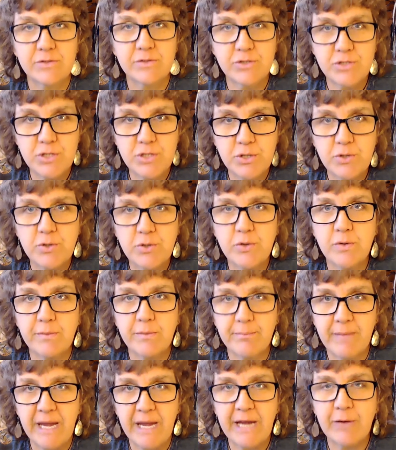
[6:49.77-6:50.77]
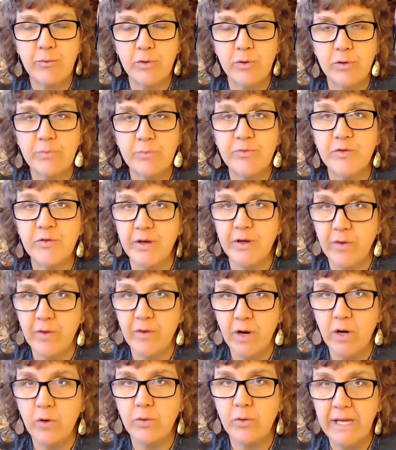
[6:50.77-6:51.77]
do make room for your
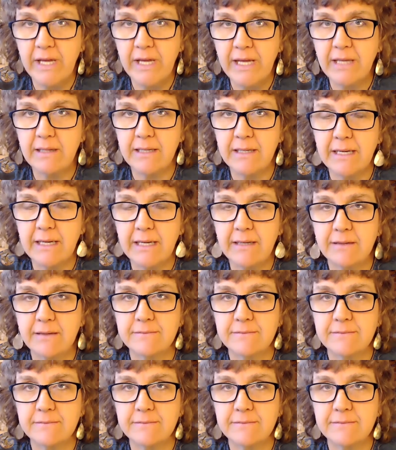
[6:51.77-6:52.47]
own healing.